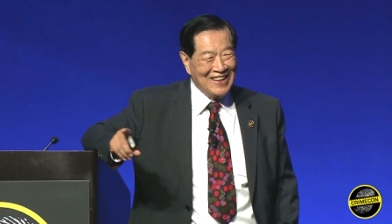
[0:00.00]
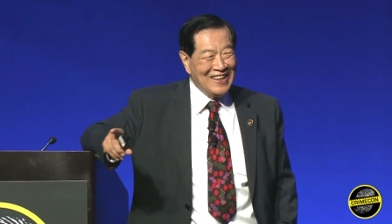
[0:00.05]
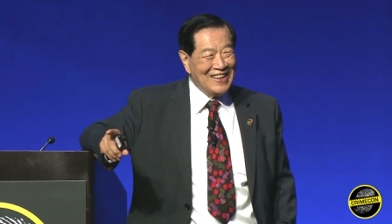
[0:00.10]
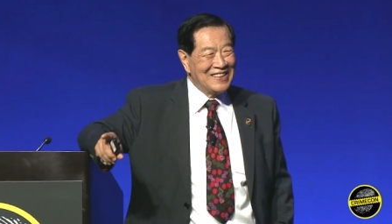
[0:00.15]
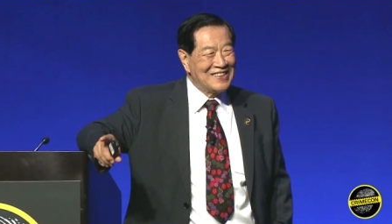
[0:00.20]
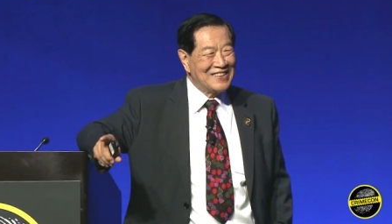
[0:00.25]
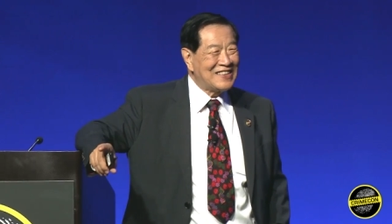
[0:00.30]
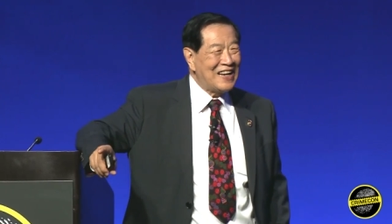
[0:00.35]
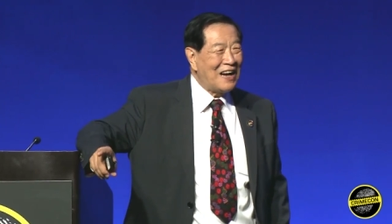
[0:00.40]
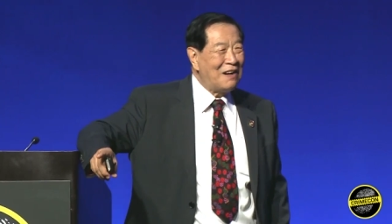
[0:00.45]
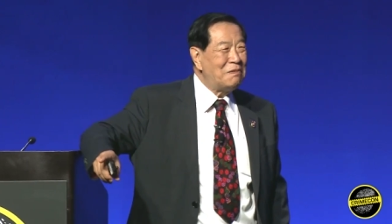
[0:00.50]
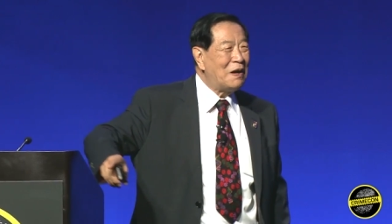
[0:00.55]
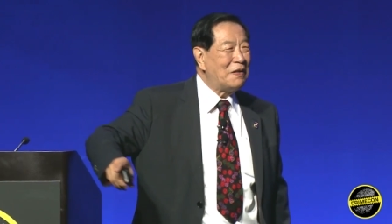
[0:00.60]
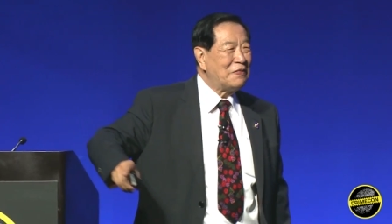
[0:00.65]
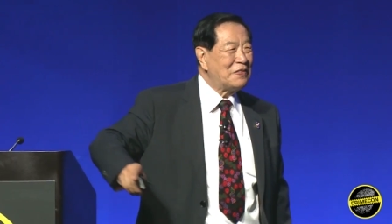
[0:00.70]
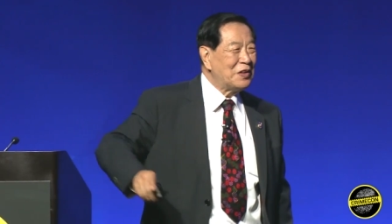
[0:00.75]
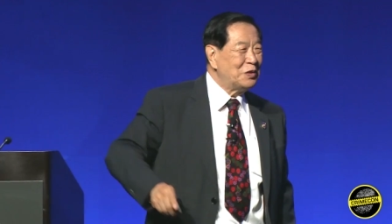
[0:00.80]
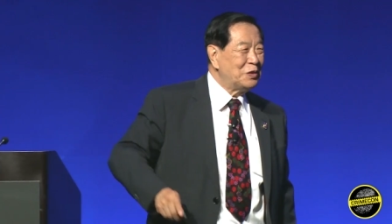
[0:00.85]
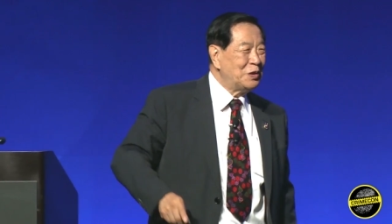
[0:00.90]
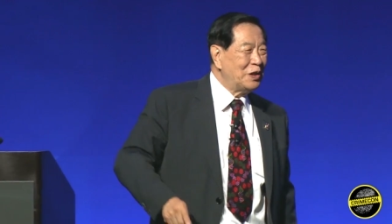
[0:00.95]
Some of
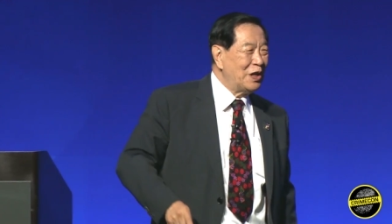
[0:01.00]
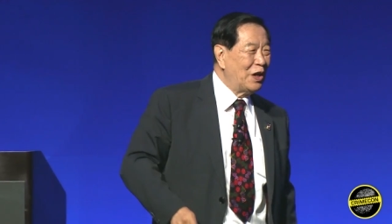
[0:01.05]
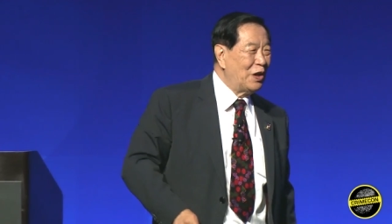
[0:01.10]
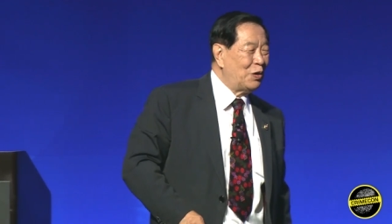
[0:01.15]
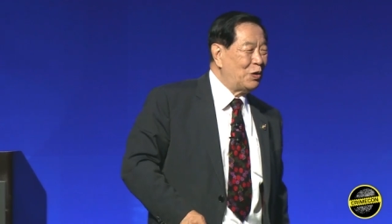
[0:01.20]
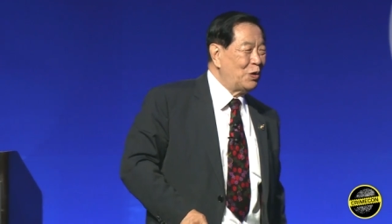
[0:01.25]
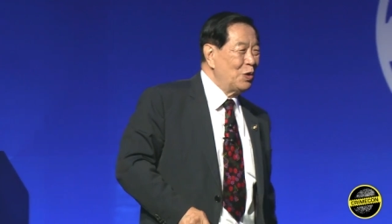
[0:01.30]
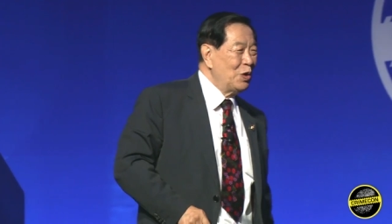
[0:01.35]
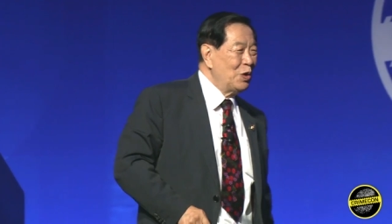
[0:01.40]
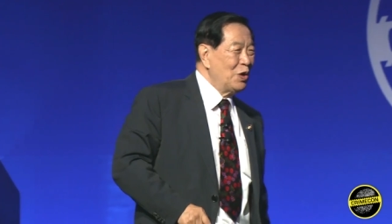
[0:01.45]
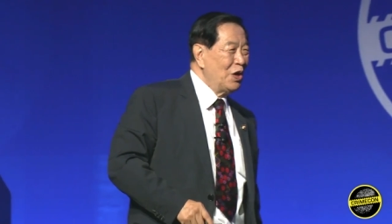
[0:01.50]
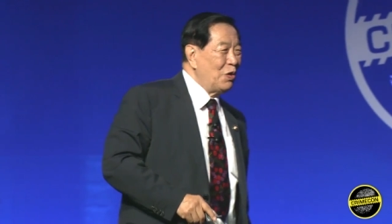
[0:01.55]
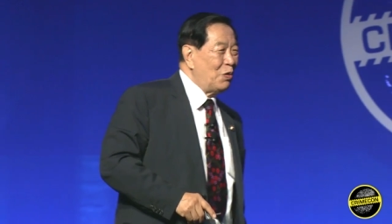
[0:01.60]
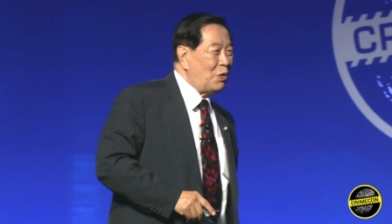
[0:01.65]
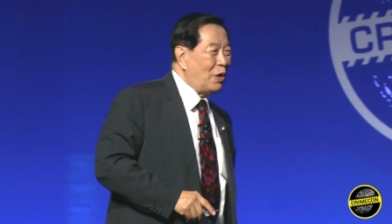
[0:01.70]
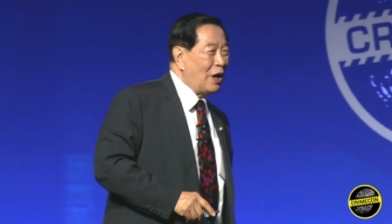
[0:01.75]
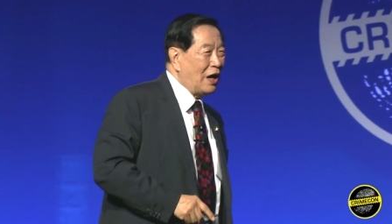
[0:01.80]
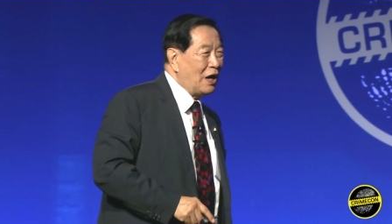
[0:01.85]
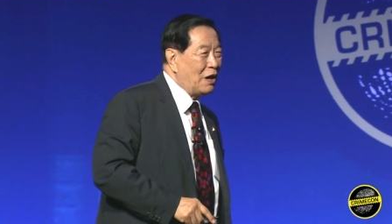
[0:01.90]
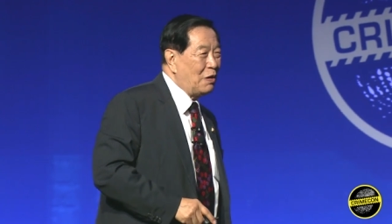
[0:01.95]
you know
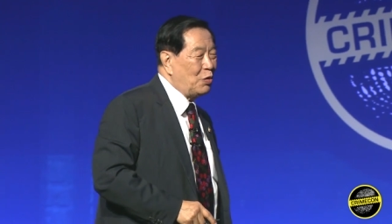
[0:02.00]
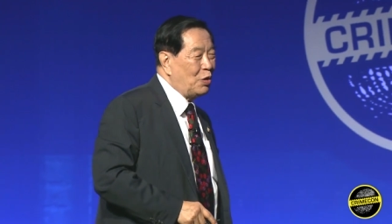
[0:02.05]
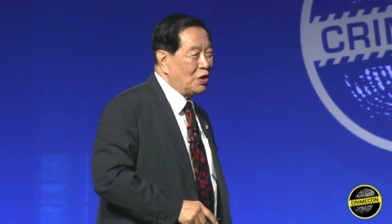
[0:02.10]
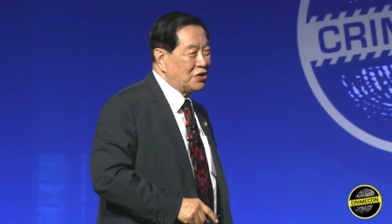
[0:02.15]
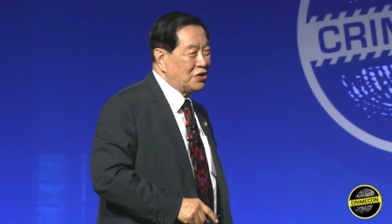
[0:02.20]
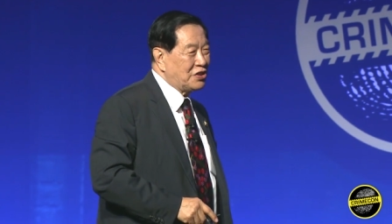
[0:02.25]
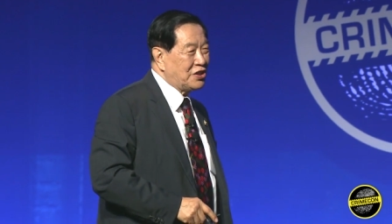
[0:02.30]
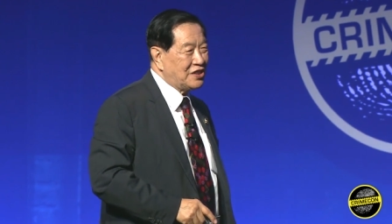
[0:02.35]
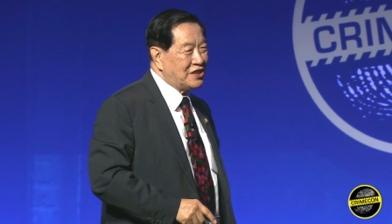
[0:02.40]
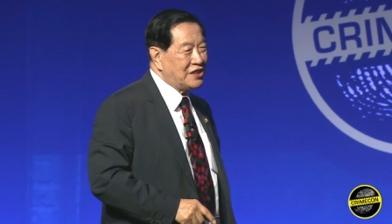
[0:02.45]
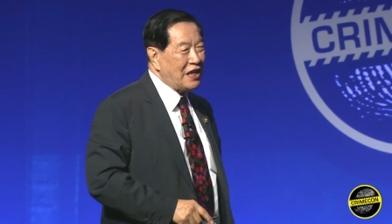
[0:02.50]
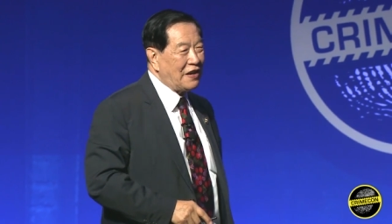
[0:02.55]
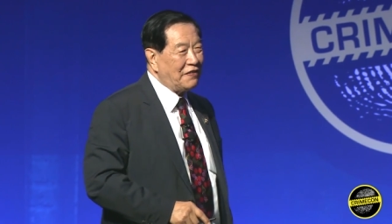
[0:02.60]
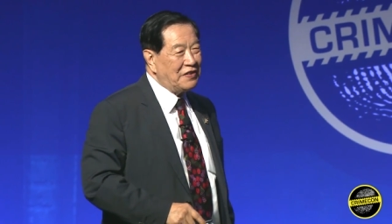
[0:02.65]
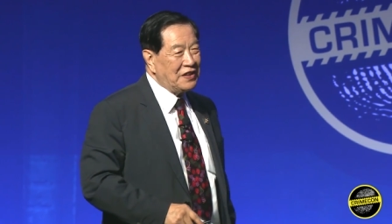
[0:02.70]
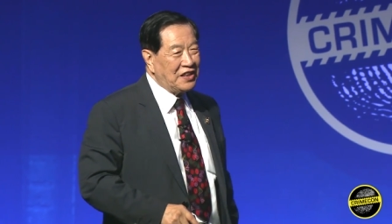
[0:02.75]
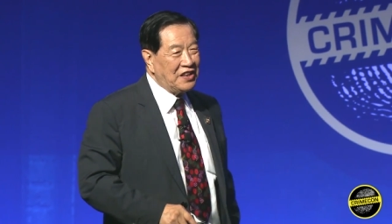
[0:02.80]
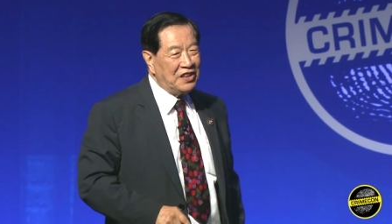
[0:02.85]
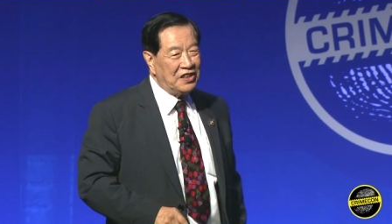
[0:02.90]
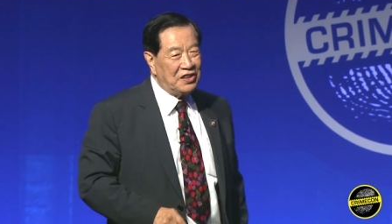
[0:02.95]
when I was
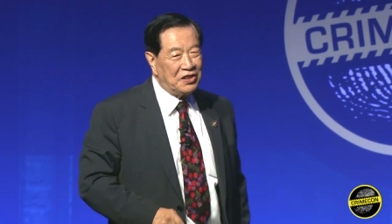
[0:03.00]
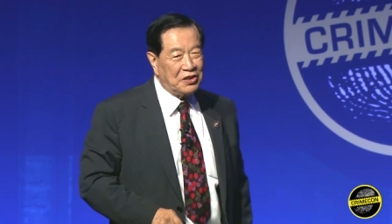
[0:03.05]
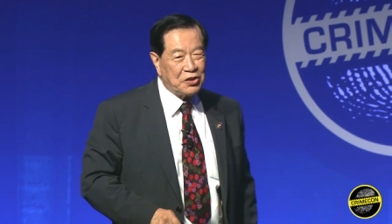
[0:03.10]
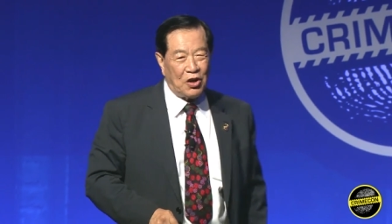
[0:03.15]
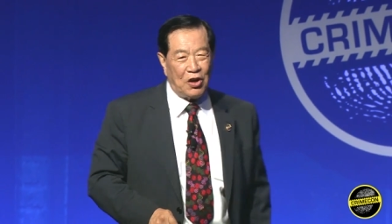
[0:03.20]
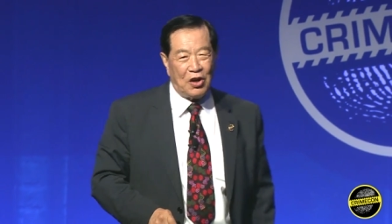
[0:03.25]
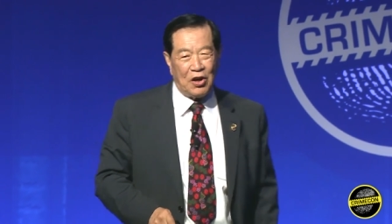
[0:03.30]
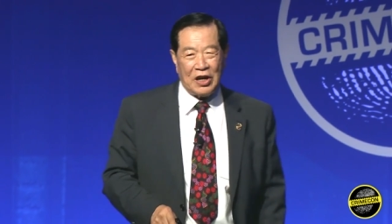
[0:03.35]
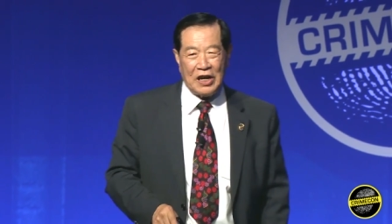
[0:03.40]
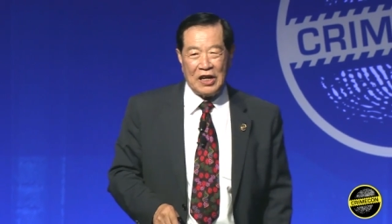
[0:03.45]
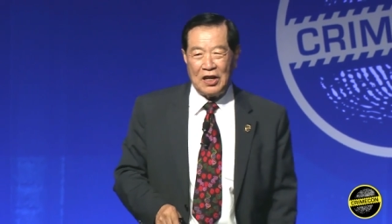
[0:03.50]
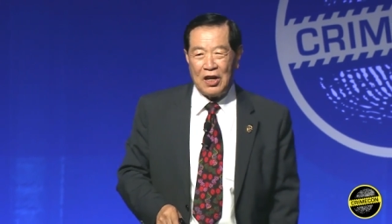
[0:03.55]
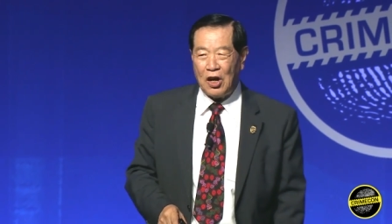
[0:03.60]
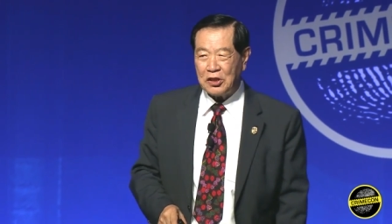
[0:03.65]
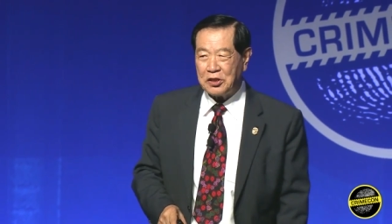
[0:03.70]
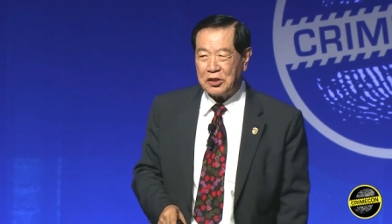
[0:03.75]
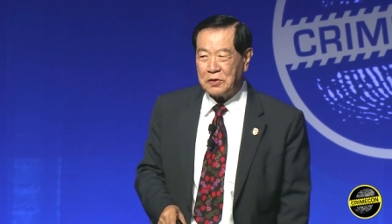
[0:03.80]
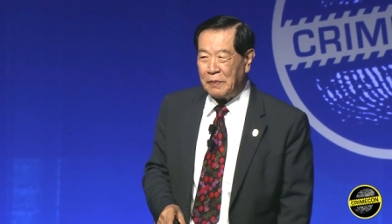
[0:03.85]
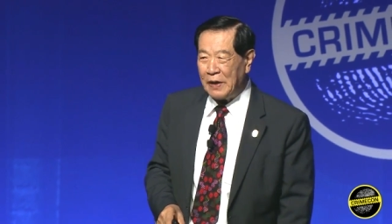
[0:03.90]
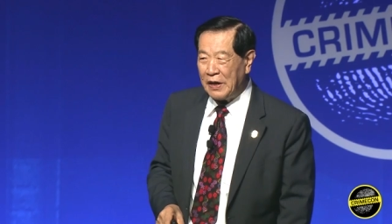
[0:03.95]
seven years old, I
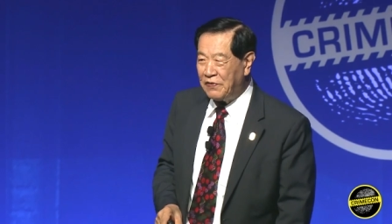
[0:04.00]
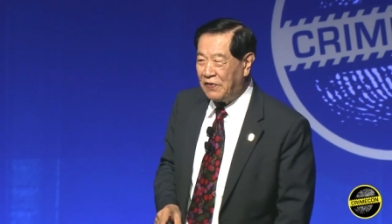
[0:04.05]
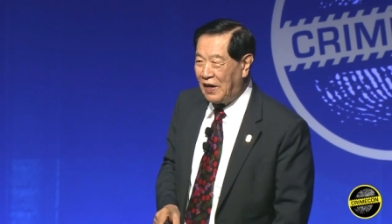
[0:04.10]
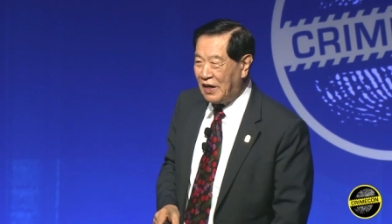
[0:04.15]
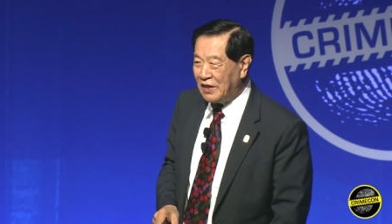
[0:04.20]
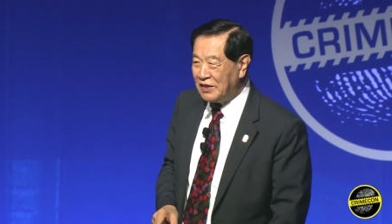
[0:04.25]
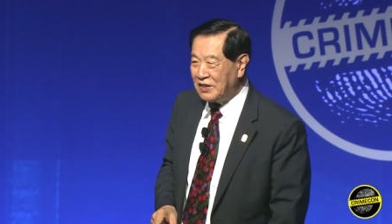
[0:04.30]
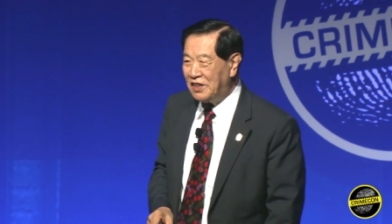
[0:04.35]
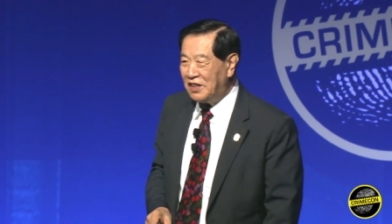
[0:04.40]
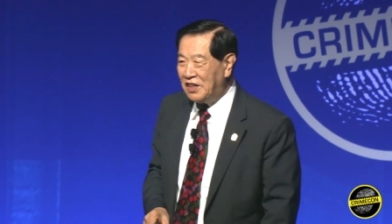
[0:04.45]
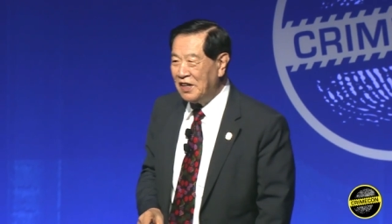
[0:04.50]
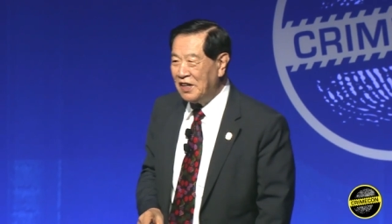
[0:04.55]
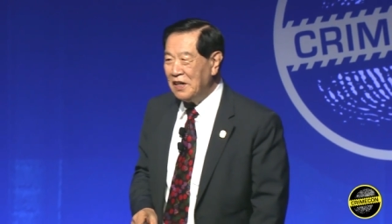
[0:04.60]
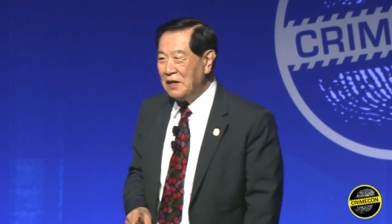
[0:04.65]
lost my father.